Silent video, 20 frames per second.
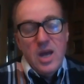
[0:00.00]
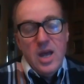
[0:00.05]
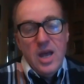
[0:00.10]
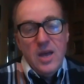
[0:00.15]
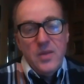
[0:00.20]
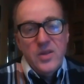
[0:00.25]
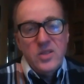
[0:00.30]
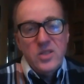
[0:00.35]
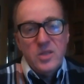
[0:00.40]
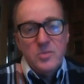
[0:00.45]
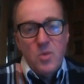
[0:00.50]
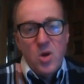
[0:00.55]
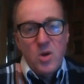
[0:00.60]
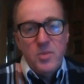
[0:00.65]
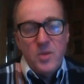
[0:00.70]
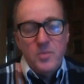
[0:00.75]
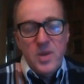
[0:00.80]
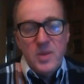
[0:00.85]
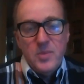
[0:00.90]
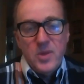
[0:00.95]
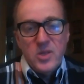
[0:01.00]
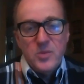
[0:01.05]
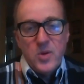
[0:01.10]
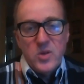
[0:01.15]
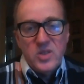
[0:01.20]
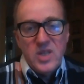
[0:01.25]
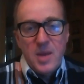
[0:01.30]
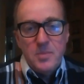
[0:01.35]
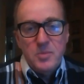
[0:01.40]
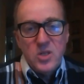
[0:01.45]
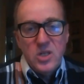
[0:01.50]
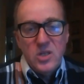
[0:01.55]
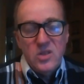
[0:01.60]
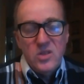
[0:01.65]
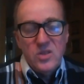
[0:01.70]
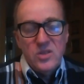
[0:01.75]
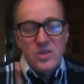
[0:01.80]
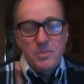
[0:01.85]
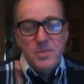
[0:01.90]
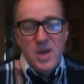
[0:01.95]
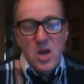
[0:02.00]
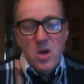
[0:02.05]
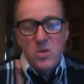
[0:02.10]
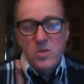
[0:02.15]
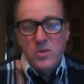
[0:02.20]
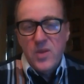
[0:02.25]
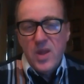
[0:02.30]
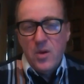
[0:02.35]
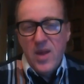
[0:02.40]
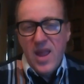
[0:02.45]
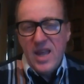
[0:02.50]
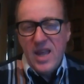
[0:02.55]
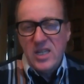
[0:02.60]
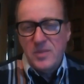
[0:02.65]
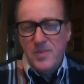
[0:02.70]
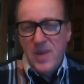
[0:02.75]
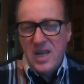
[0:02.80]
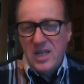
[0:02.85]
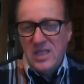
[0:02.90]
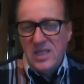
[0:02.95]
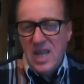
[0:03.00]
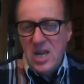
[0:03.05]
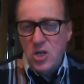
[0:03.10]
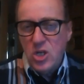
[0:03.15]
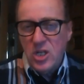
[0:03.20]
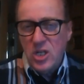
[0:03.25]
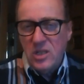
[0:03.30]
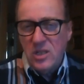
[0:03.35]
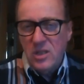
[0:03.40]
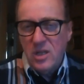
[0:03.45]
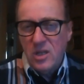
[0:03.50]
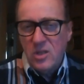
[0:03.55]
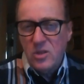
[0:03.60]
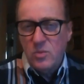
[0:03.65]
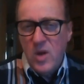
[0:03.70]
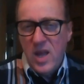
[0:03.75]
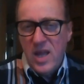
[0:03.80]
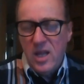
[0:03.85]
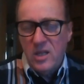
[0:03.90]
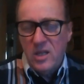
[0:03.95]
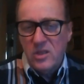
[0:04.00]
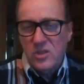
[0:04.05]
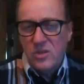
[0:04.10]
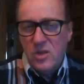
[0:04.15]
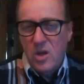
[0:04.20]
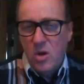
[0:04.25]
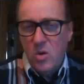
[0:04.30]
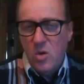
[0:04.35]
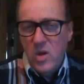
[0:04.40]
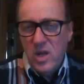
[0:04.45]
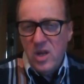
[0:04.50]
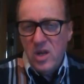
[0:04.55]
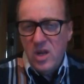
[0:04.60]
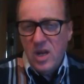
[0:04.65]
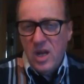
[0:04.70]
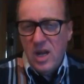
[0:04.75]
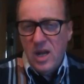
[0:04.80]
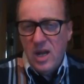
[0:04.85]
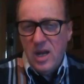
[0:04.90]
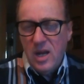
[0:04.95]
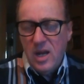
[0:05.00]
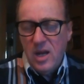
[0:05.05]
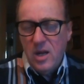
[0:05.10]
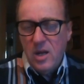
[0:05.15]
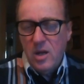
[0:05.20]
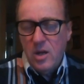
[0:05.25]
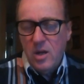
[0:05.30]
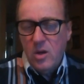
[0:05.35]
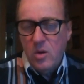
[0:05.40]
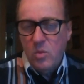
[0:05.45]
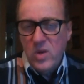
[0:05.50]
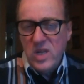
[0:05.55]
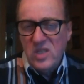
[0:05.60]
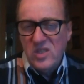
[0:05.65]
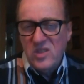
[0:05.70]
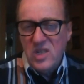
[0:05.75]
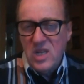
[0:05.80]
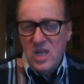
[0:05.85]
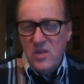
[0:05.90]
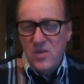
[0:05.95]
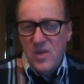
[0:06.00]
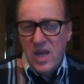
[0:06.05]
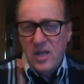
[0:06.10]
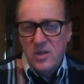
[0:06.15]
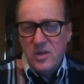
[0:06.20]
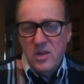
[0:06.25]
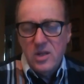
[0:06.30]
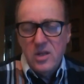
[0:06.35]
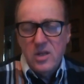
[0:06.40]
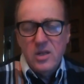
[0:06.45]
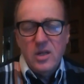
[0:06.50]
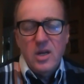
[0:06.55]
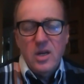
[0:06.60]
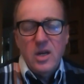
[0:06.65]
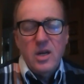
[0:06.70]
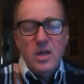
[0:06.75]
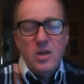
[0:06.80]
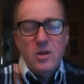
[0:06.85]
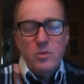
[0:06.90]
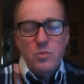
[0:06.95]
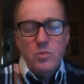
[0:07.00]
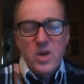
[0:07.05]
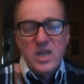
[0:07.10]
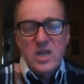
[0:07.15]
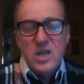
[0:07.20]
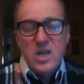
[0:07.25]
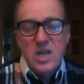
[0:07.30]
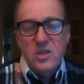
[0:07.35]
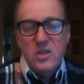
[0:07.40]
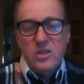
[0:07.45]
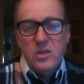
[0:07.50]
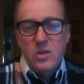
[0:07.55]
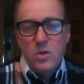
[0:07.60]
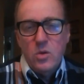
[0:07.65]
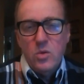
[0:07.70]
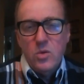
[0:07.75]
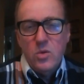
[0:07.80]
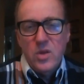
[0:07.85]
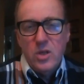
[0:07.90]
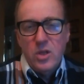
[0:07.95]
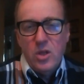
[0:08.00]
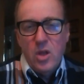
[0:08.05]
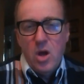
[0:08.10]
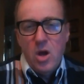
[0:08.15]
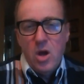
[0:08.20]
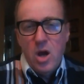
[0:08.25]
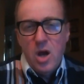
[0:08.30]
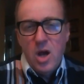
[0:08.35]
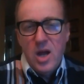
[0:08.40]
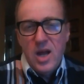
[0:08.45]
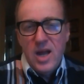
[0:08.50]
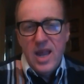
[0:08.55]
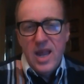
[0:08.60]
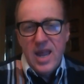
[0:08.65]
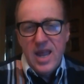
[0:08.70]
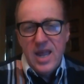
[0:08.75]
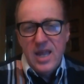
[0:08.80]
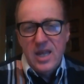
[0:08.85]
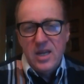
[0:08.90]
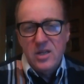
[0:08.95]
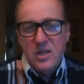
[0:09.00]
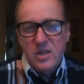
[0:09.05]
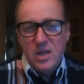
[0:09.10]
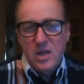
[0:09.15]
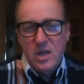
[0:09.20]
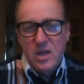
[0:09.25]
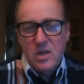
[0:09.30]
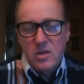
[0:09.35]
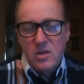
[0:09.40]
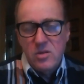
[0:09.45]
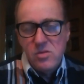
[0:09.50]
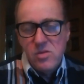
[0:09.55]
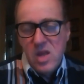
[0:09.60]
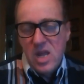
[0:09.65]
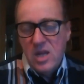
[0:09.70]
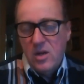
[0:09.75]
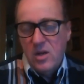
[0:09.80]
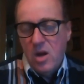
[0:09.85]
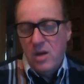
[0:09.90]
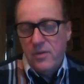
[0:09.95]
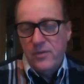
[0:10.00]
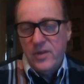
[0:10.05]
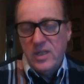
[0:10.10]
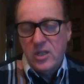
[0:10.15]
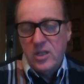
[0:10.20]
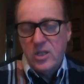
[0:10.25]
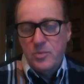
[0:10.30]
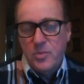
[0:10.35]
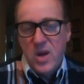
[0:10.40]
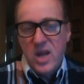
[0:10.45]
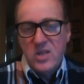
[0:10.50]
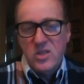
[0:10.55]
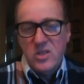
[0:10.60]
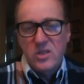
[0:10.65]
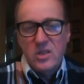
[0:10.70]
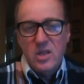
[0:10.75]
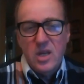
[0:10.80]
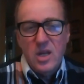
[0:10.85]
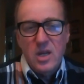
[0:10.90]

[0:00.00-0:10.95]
this is more about people's perceptions, about their expectation as well. So we see that written into the law and often expressed